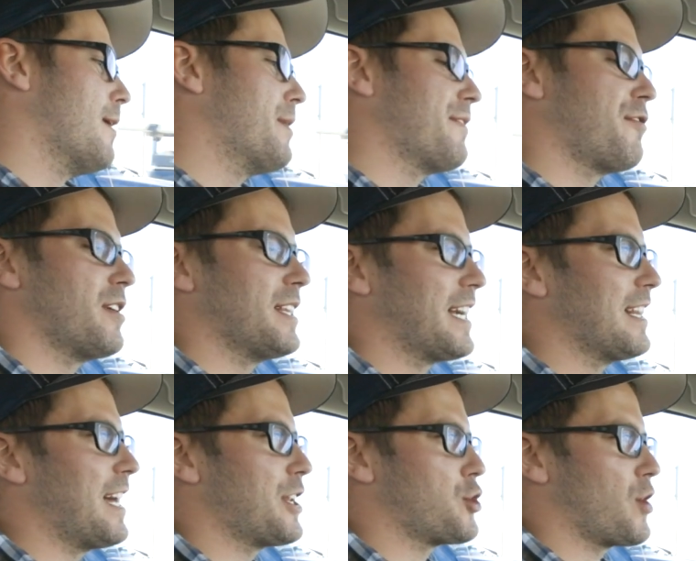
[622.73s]
But if you're in like a
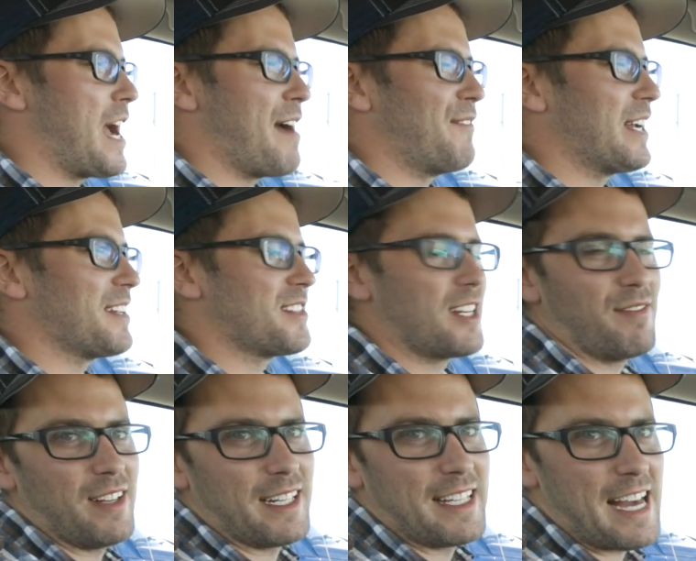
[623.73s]
lot of traffic and
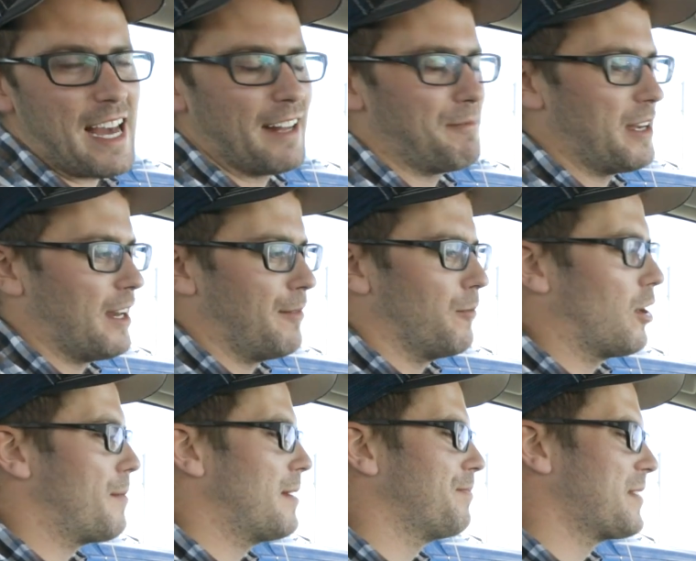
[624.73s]
stuff like that,
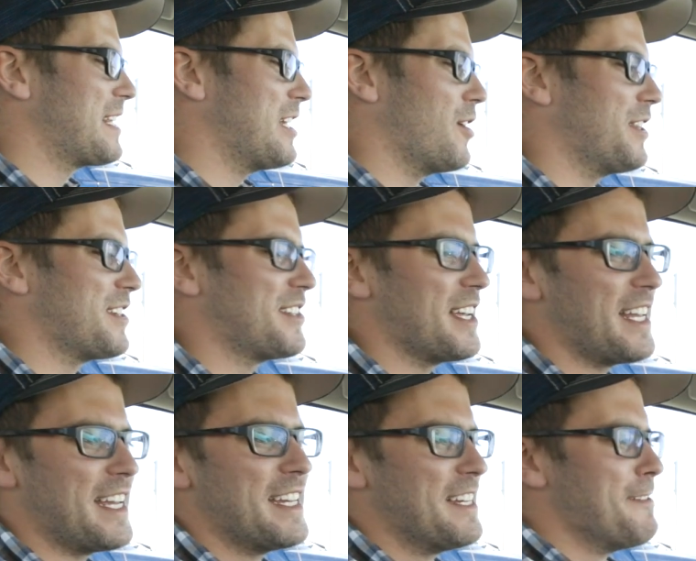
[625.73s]
or I mean, in the
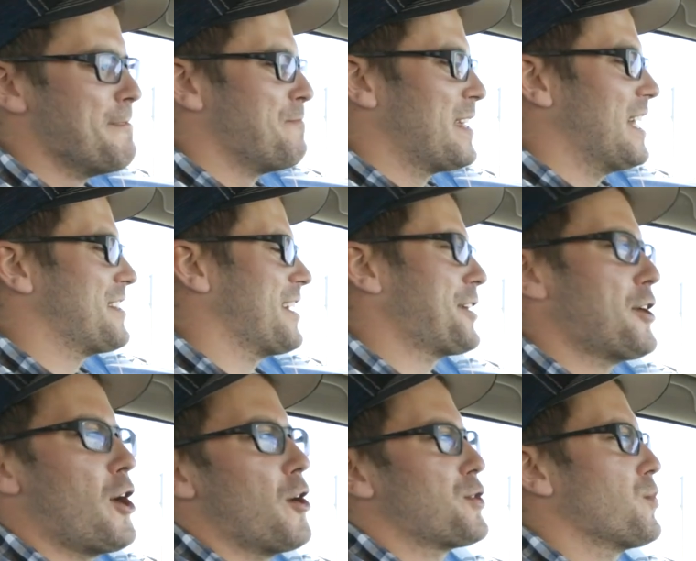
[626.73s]
city, it's like,
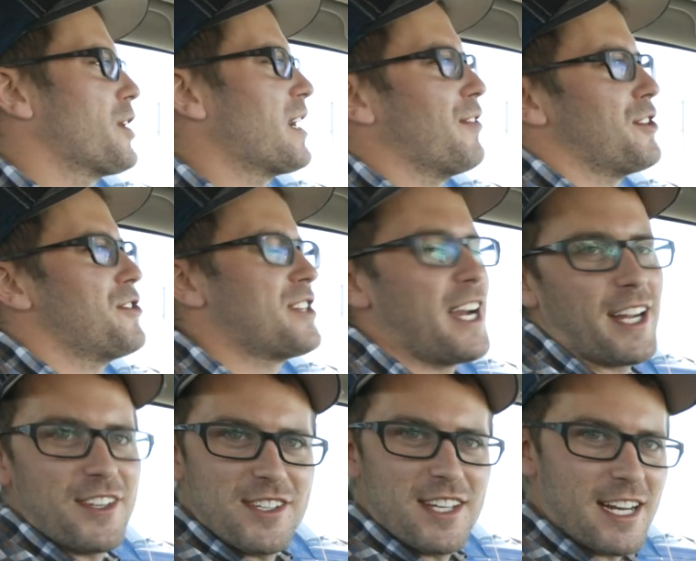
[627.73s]
oh, it's working for 2
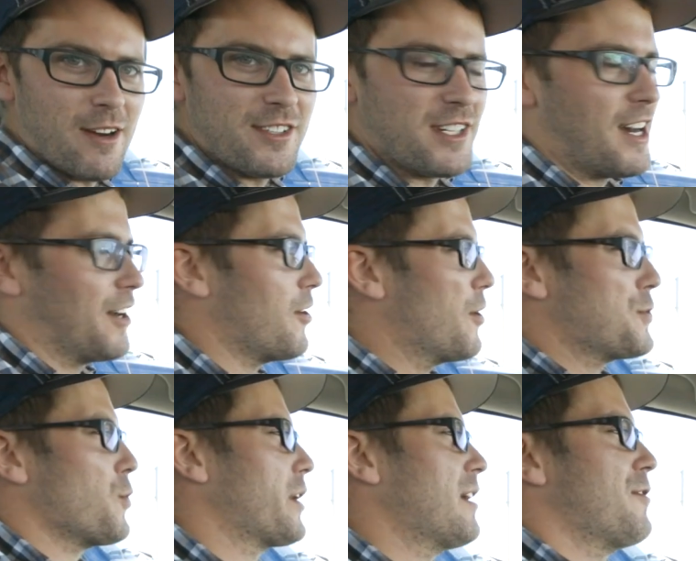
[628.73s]
seconds and then now it's not. Oh,
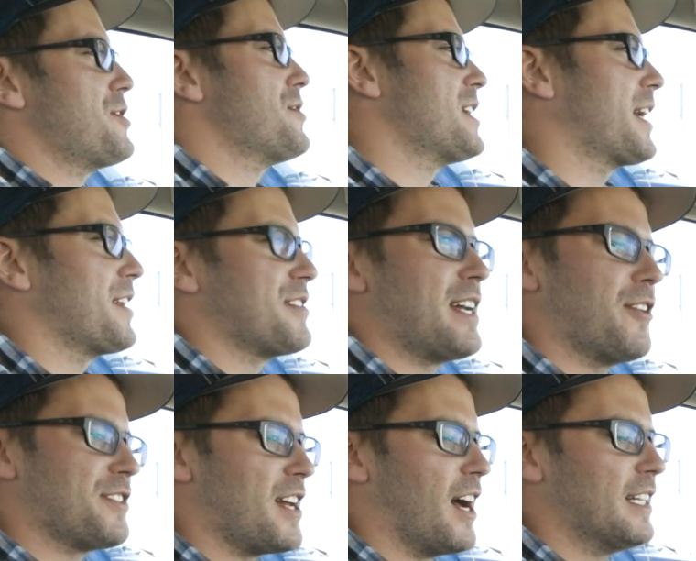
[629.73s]
it's working for 2 seconds, now
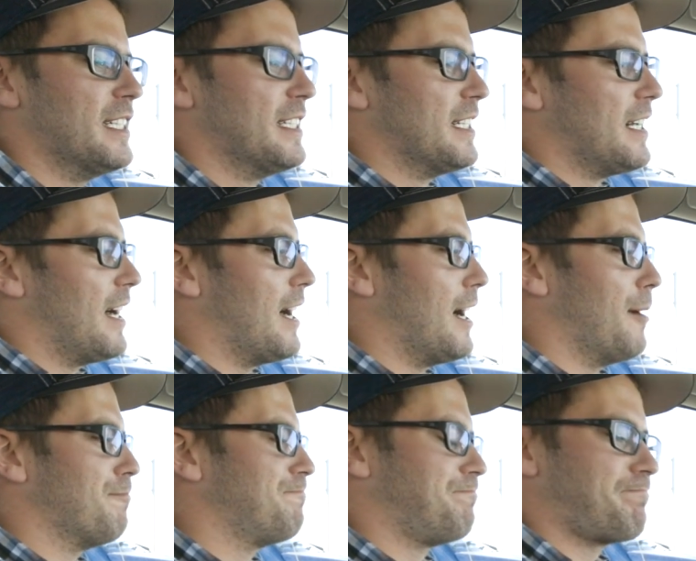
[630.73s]
it's not.
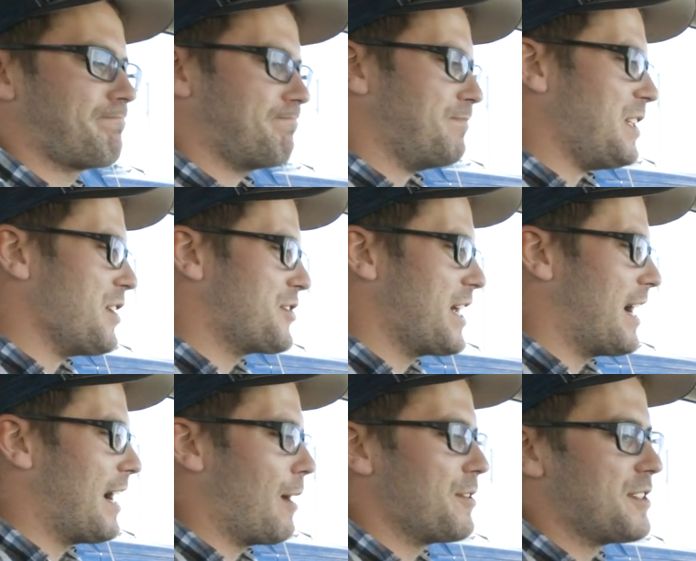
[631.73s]
So
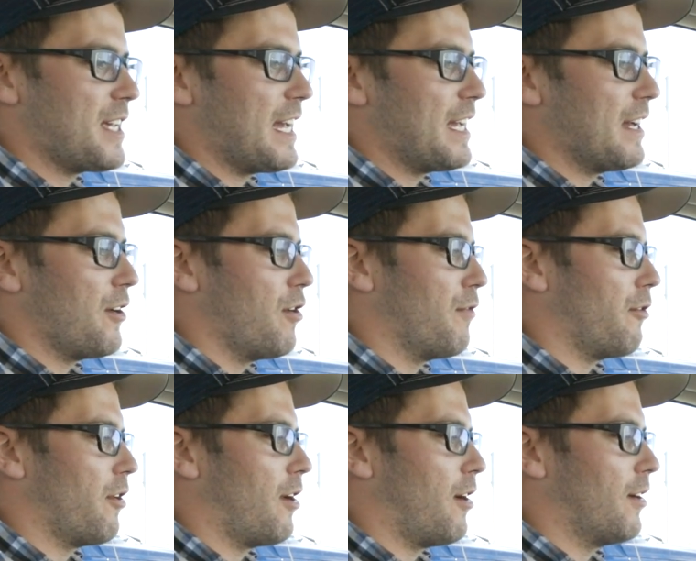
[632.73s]
yeah, I would say
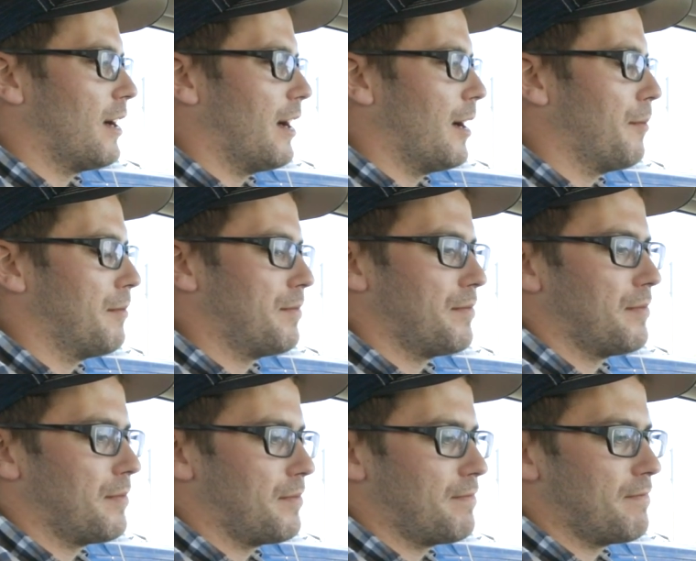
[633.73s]
overall,
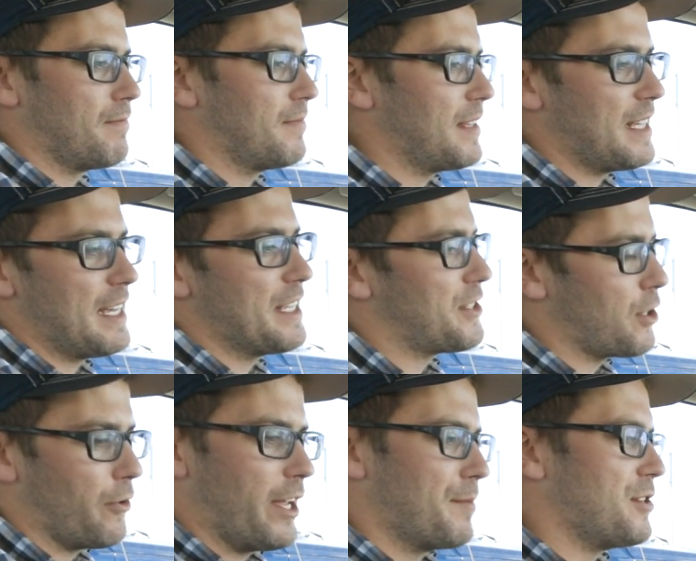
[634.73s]
it's
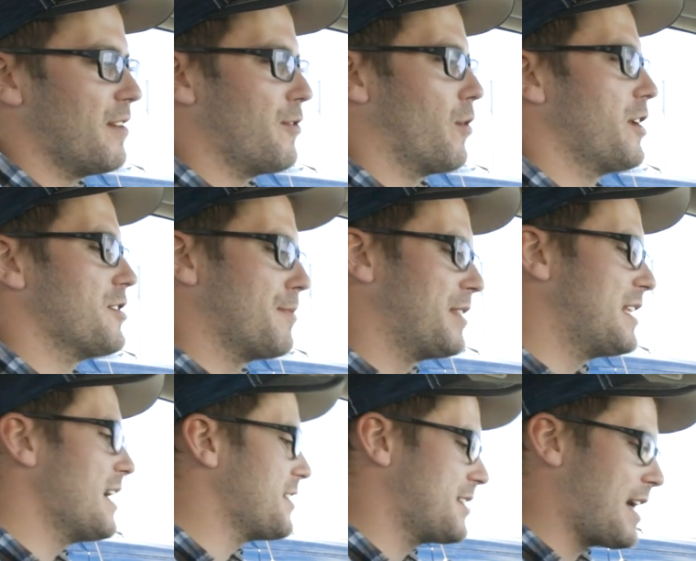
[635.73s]
totally up to you if you want to use it. But
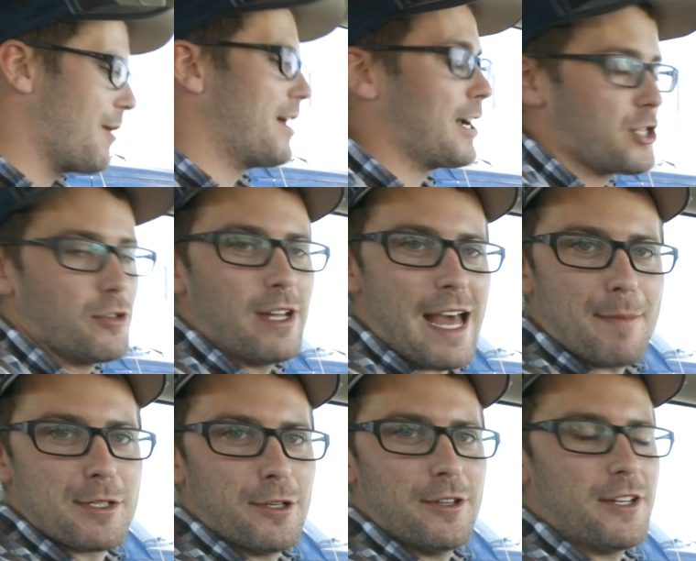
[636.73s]
this, I would actually
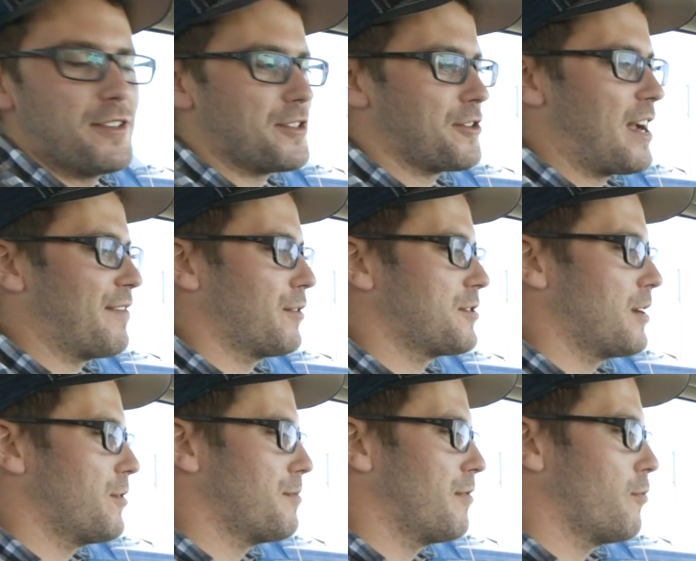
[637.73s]
absolutely use in traffic, which
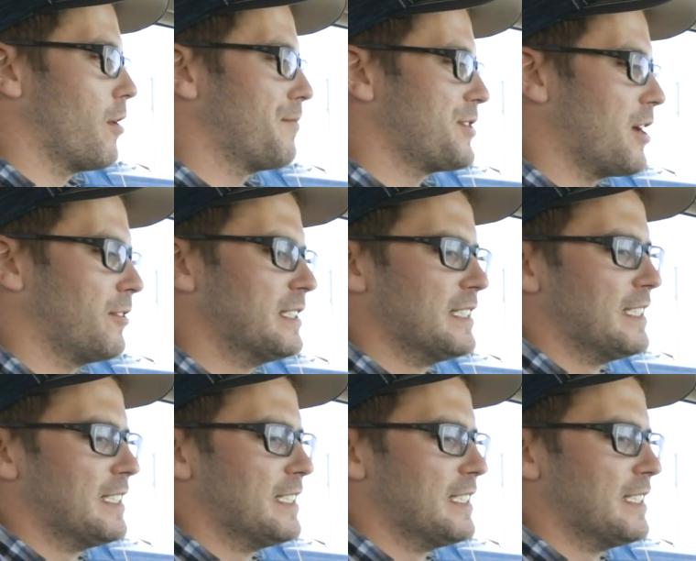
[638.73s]
I wouldn't before. So